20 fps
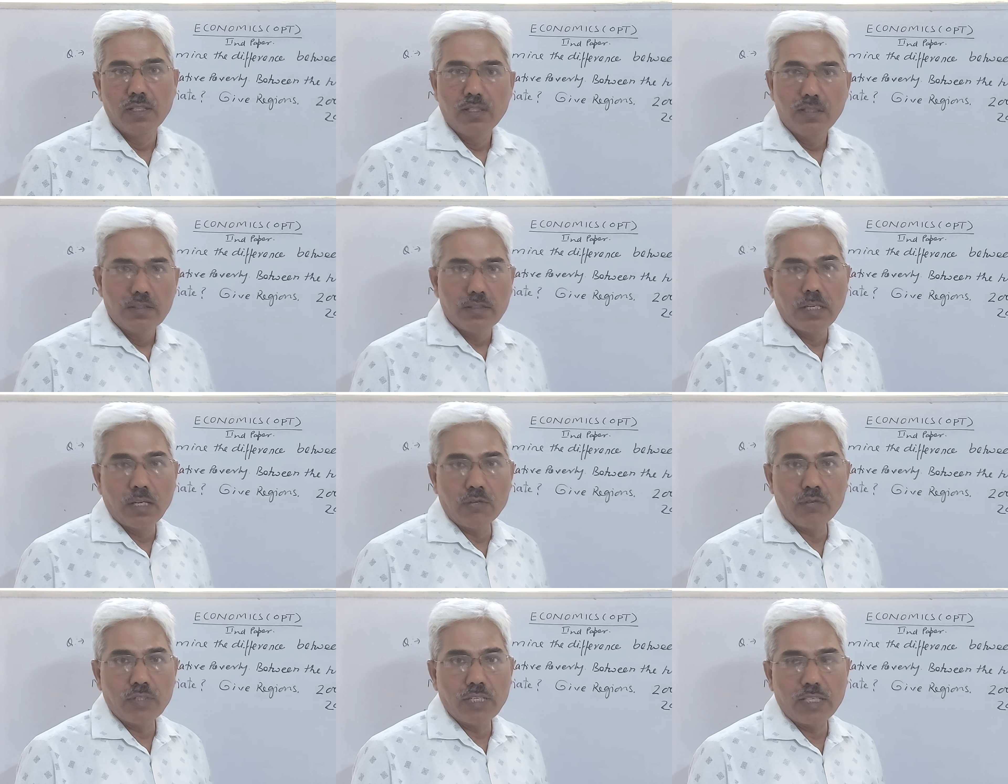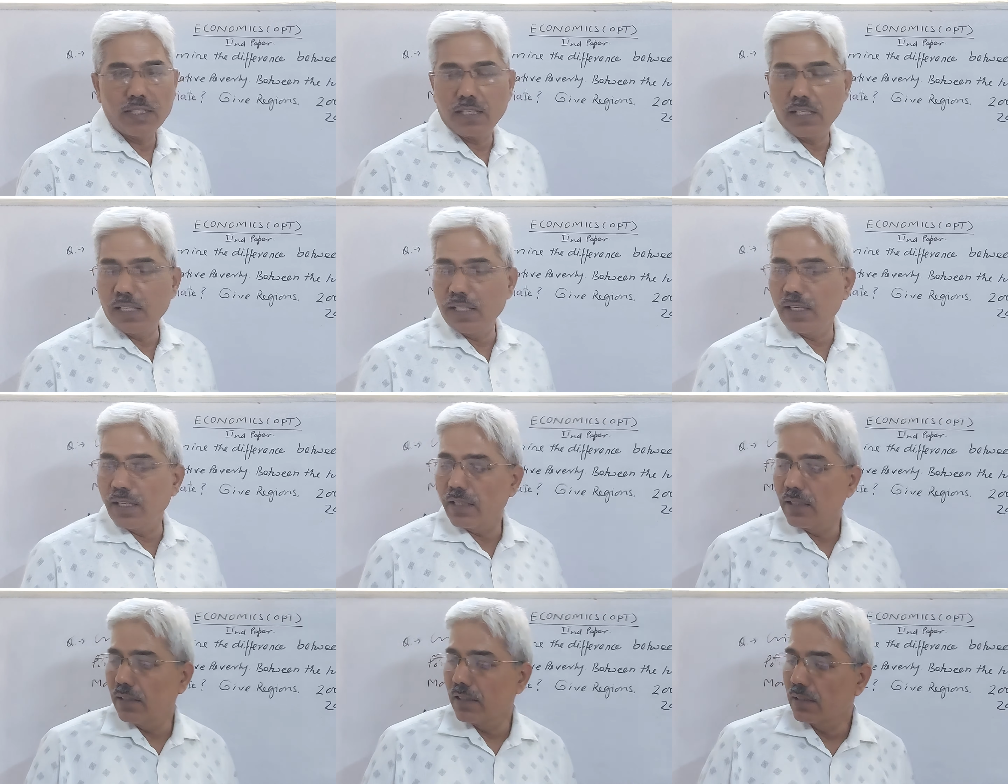Now you are
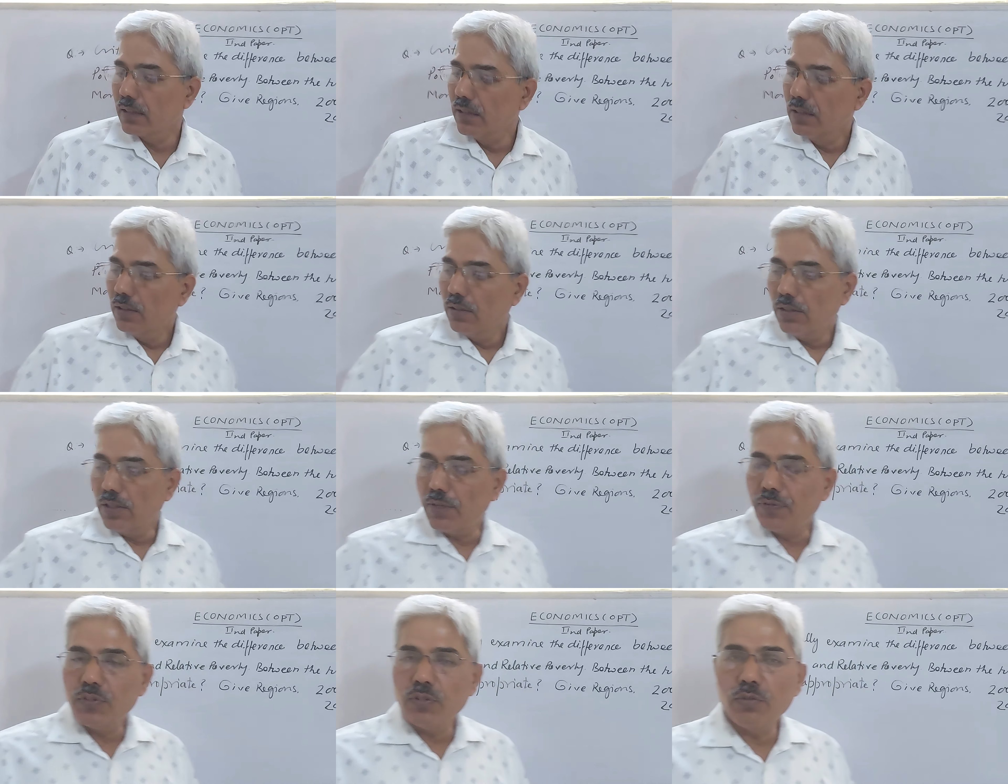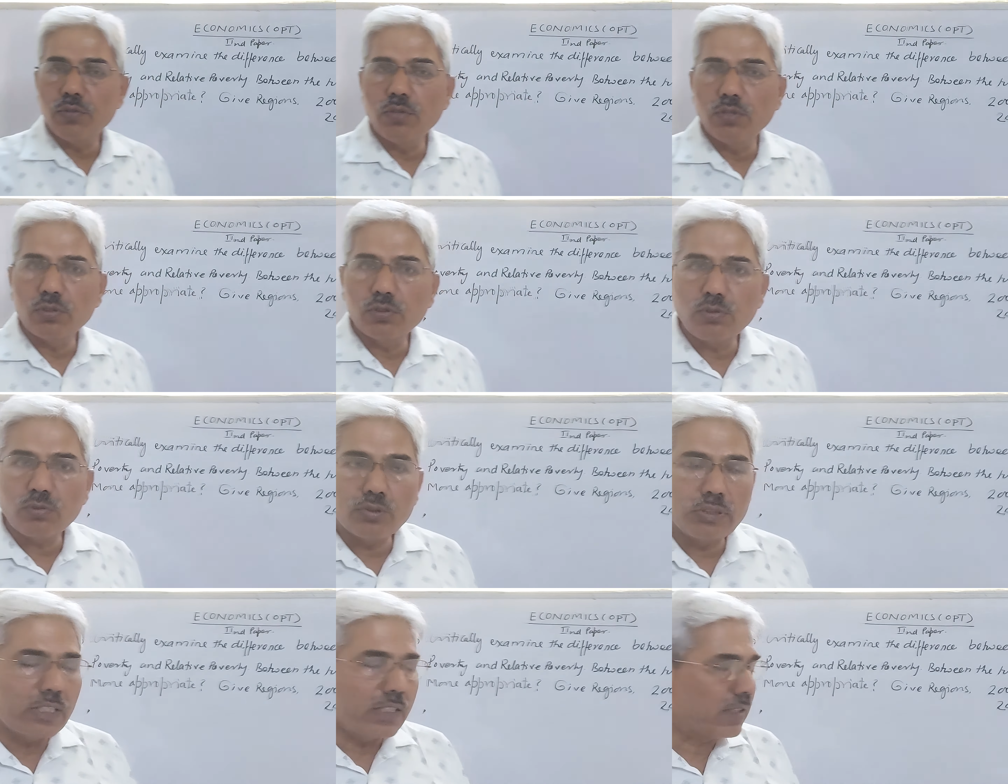clear. If you go
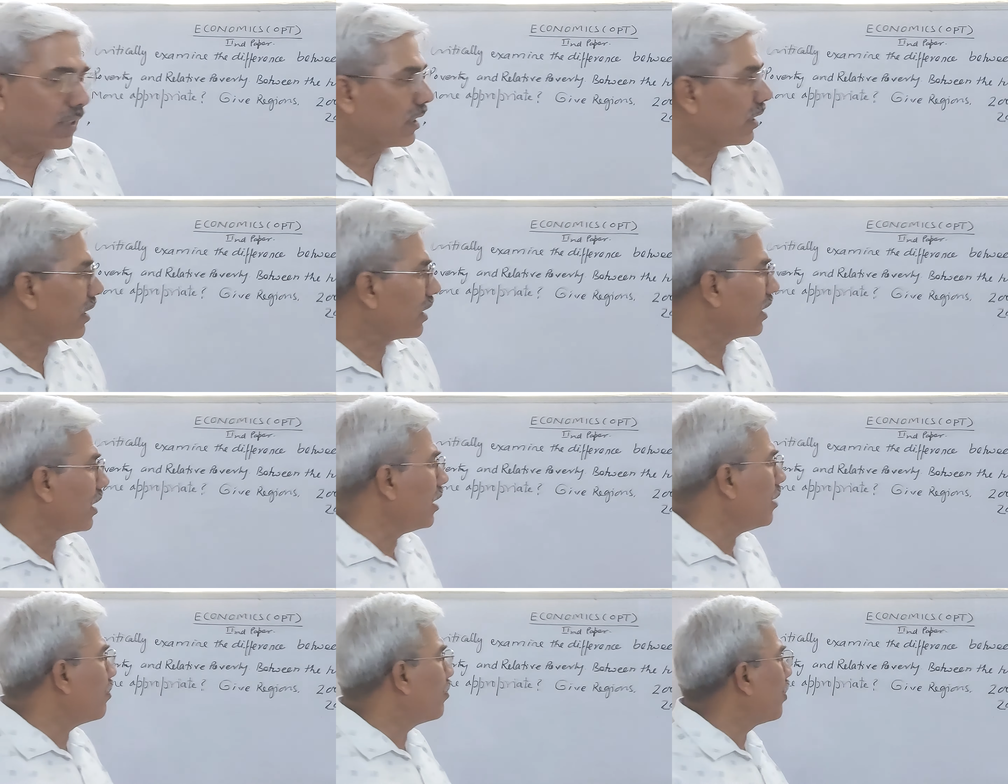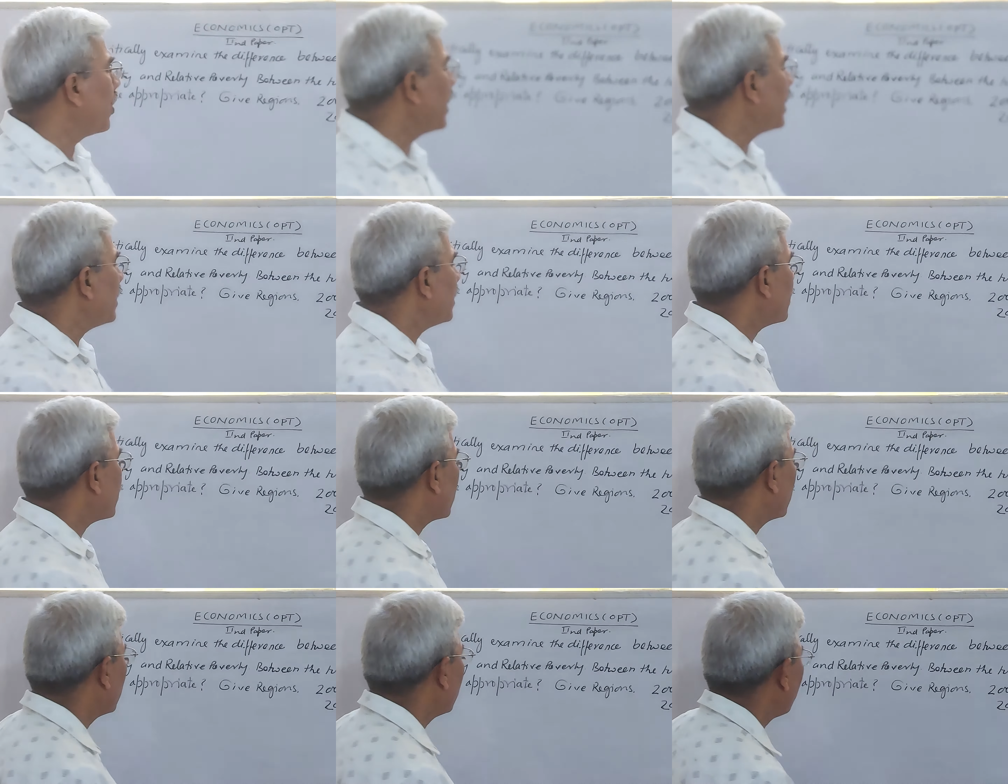through this key point,